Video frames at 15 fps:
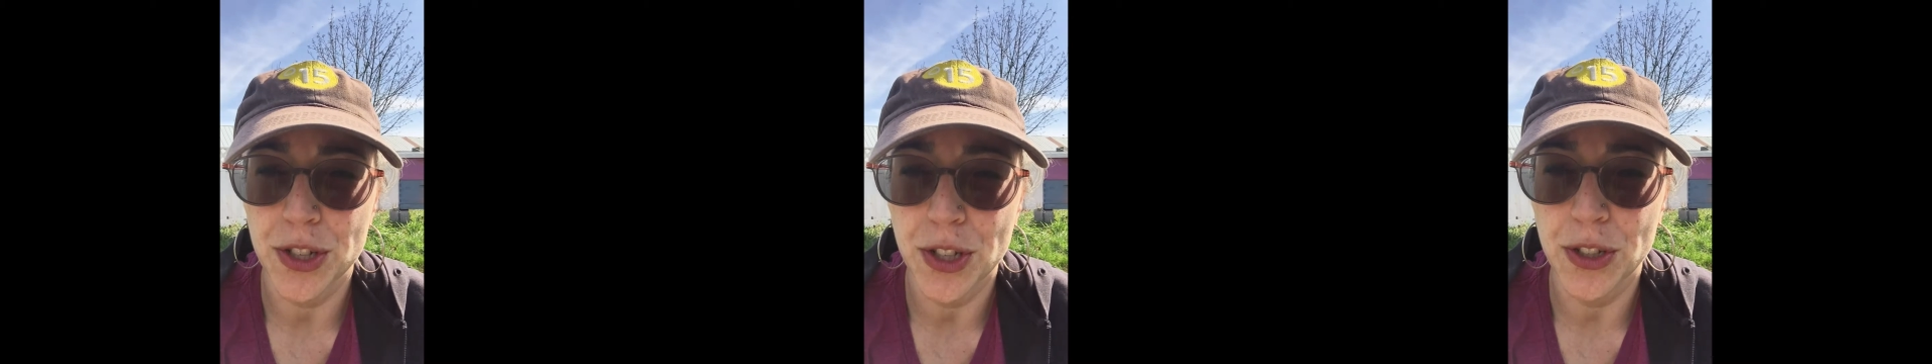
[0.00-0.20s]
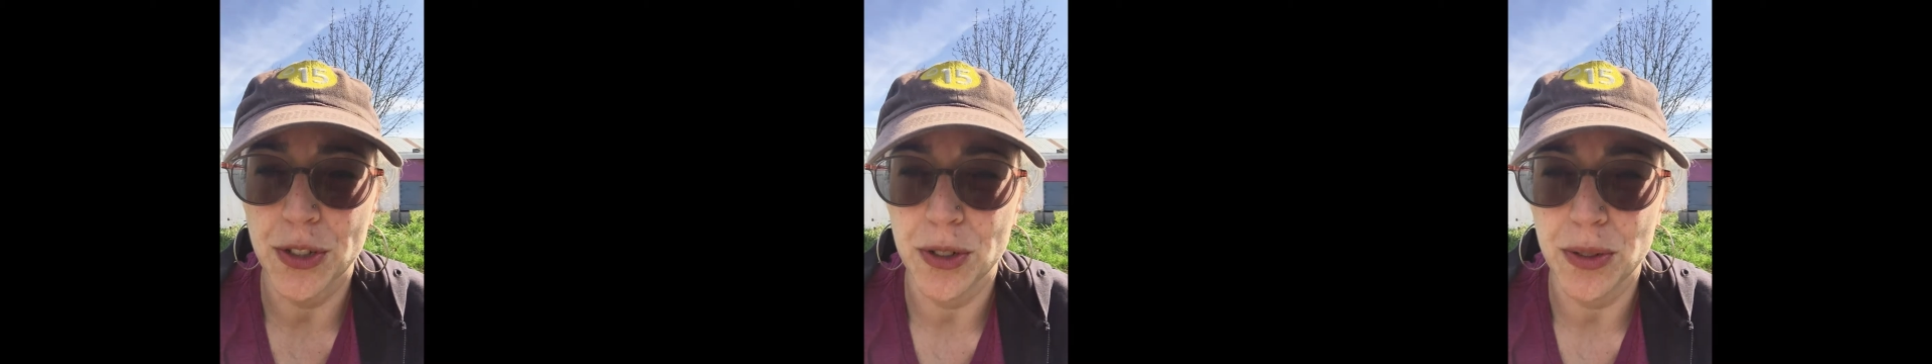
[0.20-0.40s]

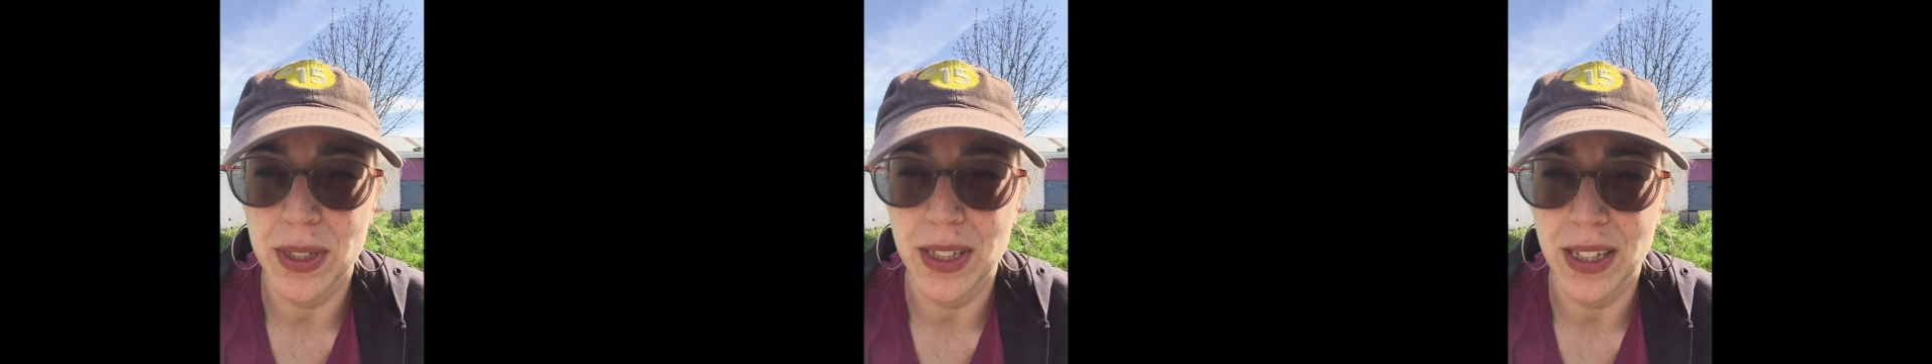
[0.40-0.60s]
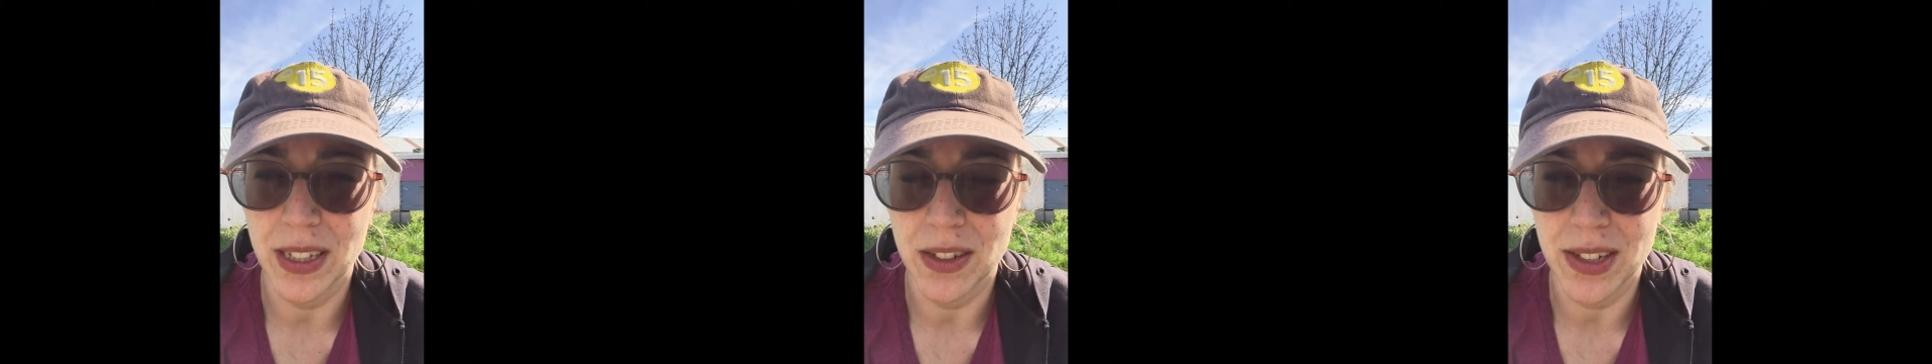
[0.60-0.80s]
II
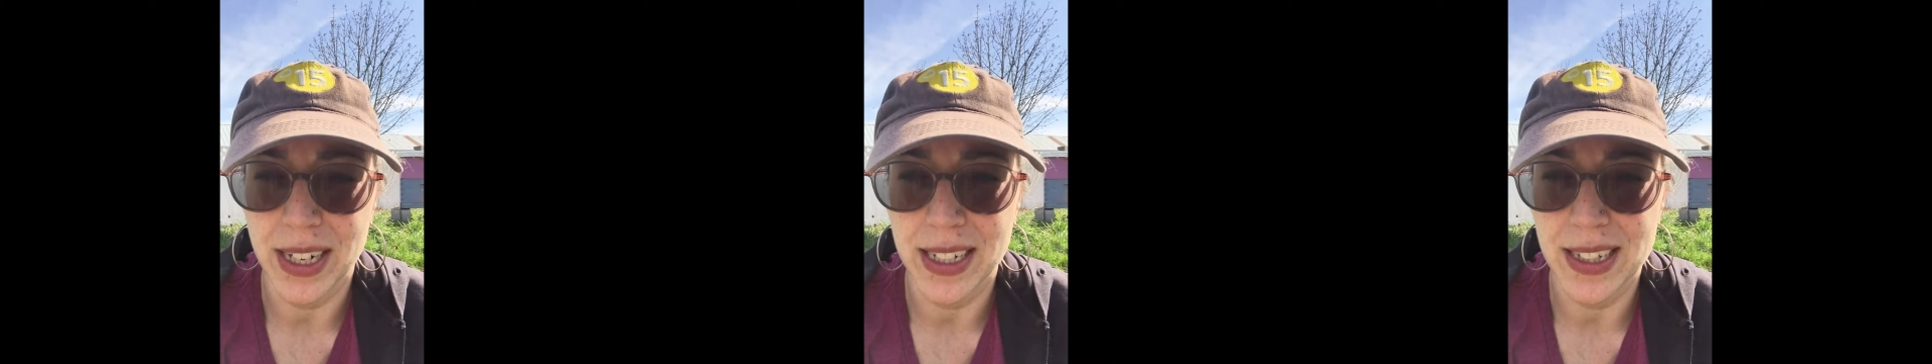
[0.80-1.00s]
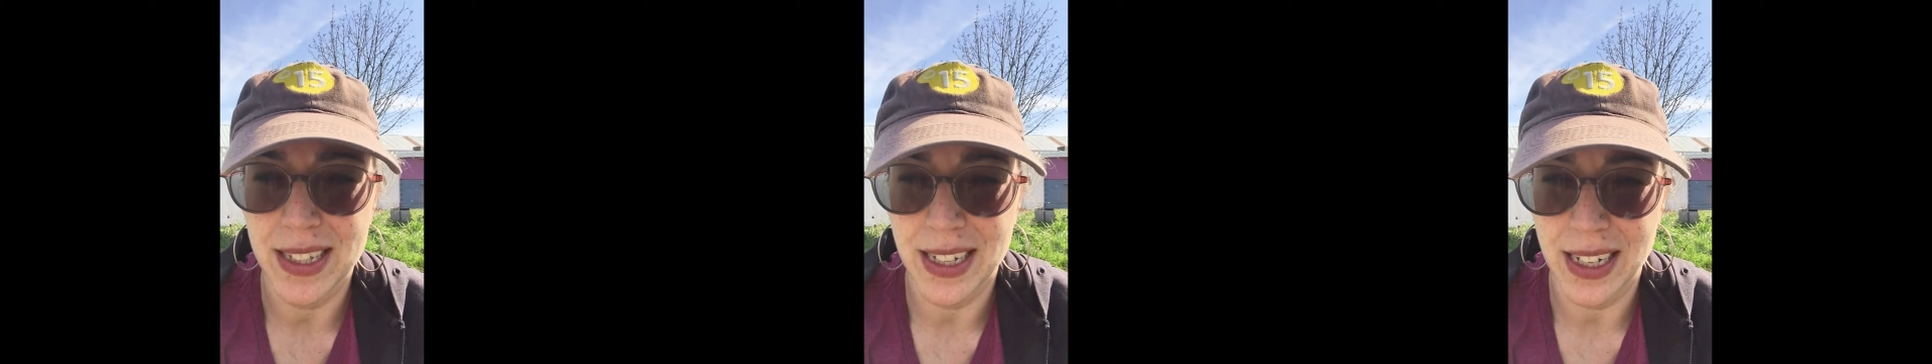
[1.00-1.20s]
in the
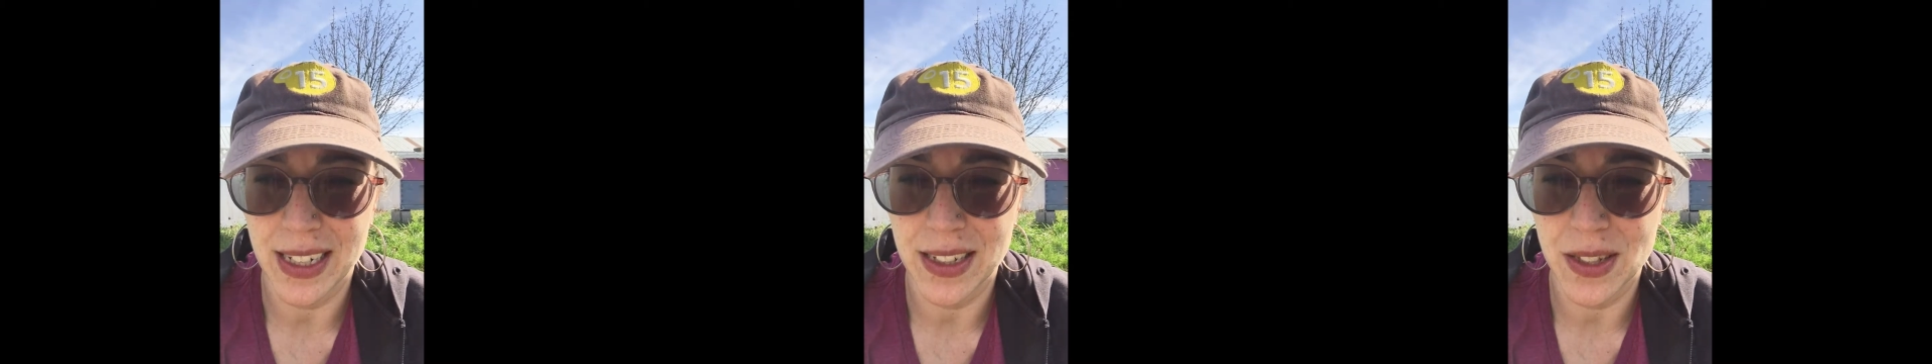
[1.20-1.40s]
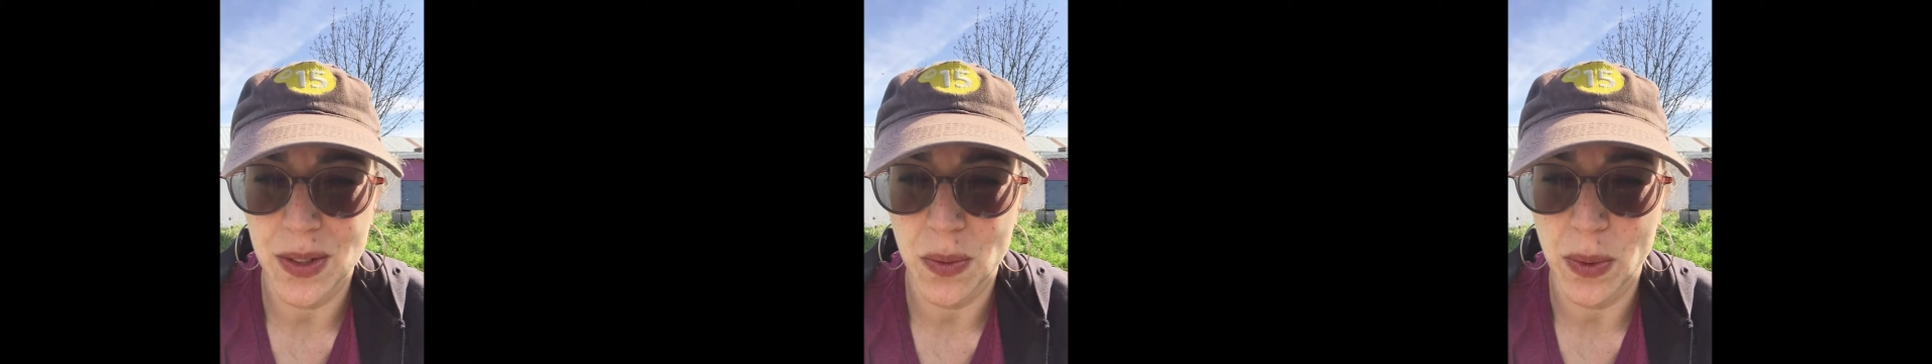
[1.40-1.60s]
United
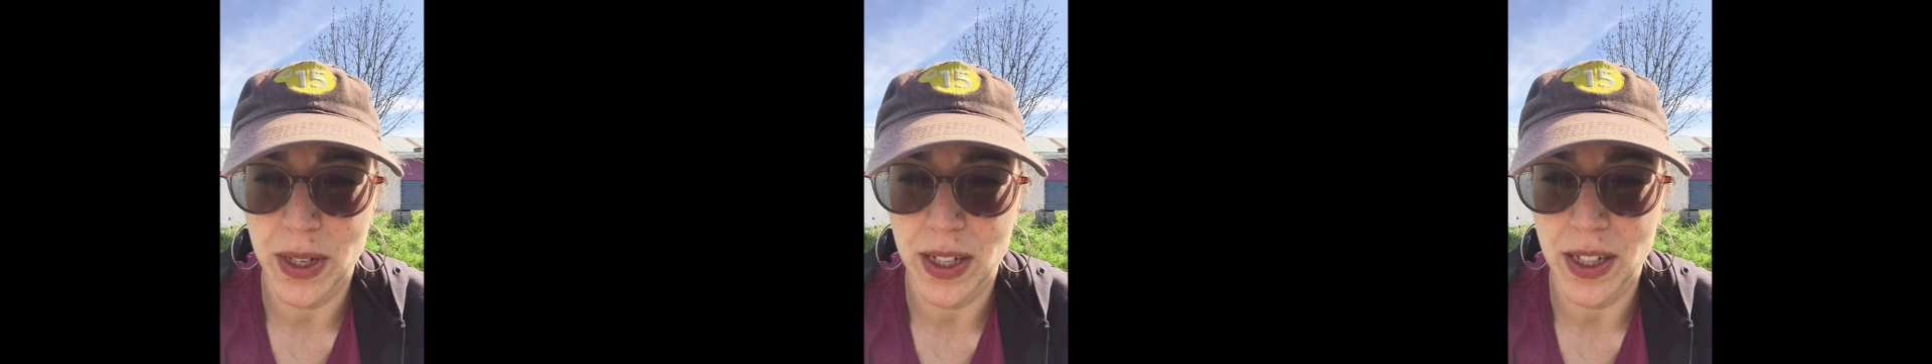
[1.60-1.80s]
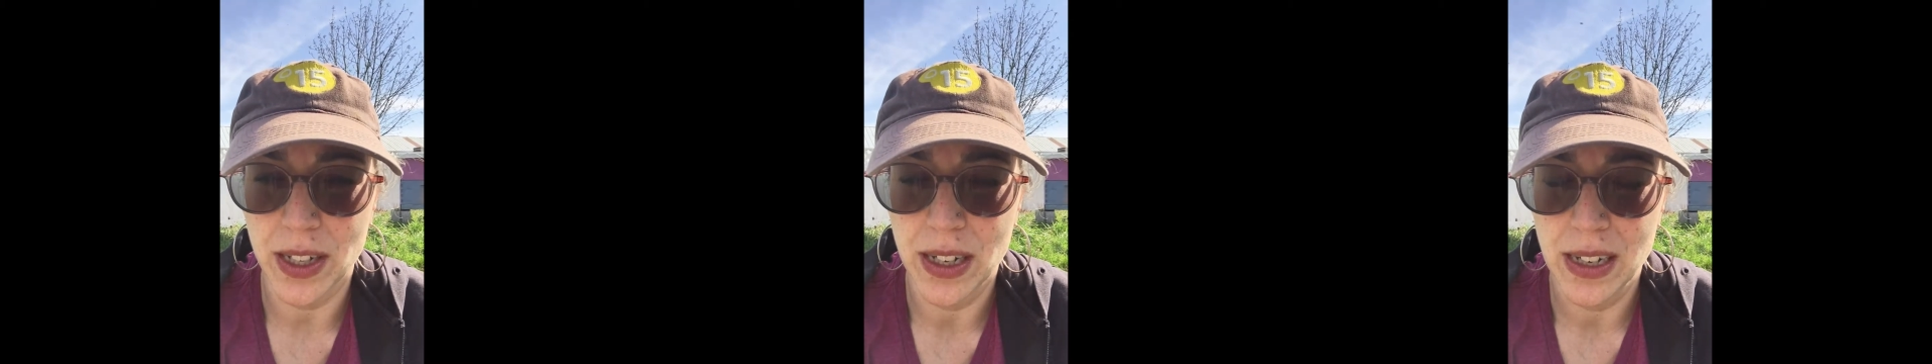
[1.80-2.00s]
States,
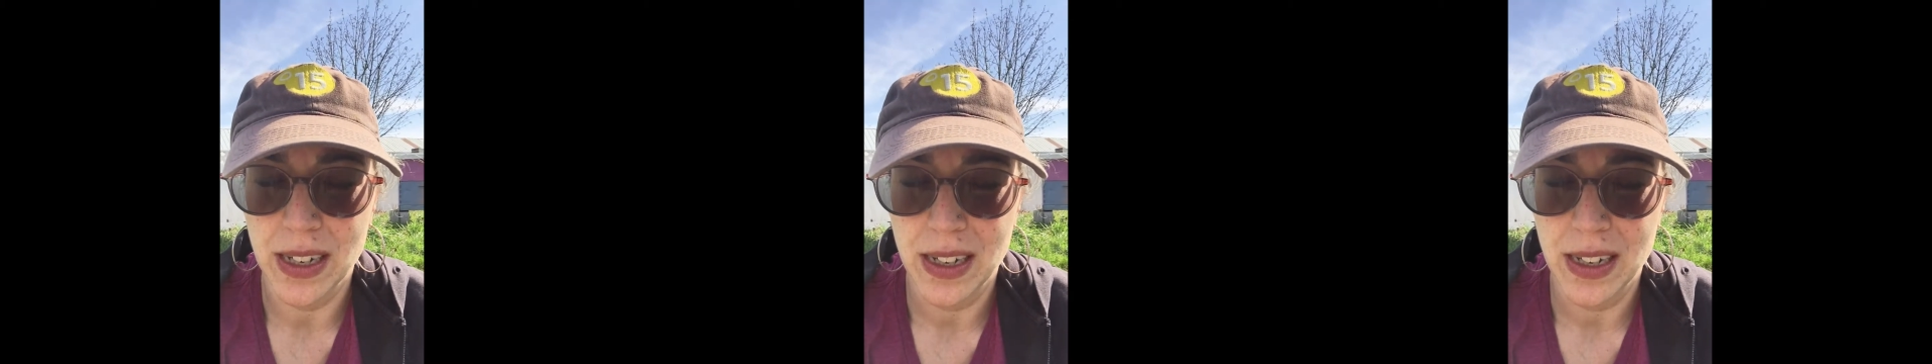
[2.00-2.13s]
where